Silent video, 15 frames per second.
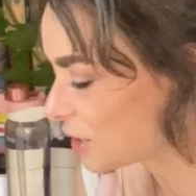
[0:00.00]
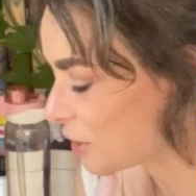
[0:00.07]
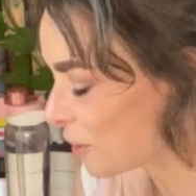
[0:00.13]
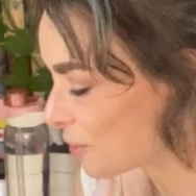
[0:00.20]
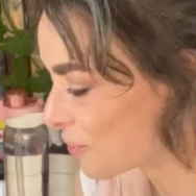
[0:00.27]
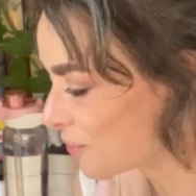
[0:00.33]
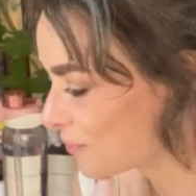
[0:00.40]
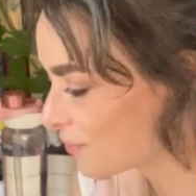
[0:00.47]
don't
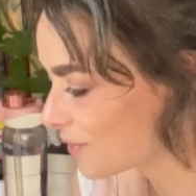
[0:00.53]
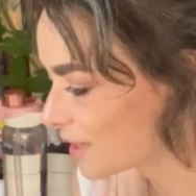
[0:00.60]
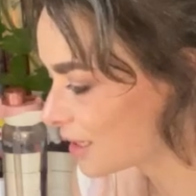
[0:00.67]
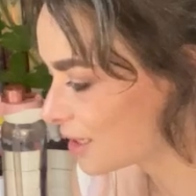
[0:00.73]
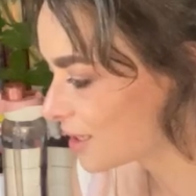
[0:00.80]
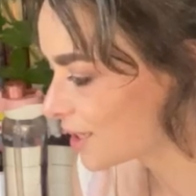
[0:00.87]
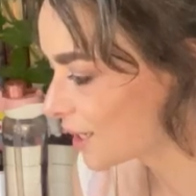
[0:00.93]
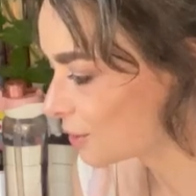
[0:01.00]
know.
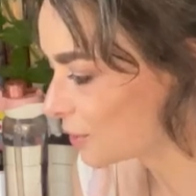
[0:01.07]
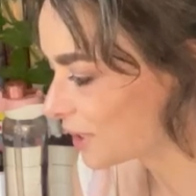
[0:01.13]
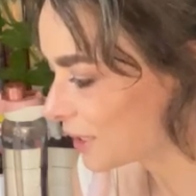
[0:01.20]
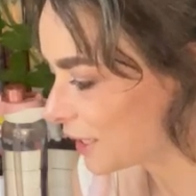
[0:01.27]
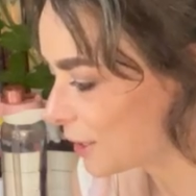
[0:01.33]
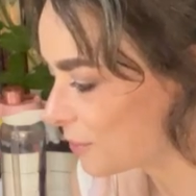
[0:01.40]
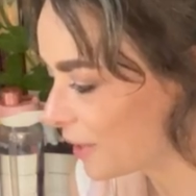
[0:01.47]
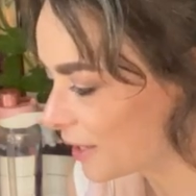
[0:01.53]
I
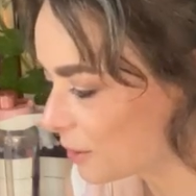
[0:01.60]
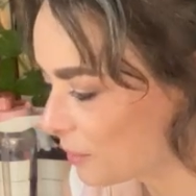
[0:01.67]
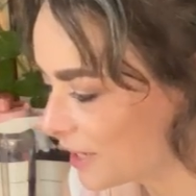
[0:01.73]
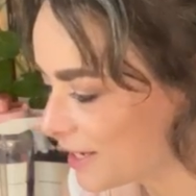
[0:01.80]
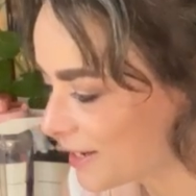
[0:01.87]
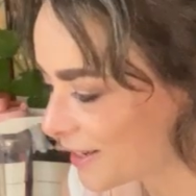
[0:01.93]
wanna make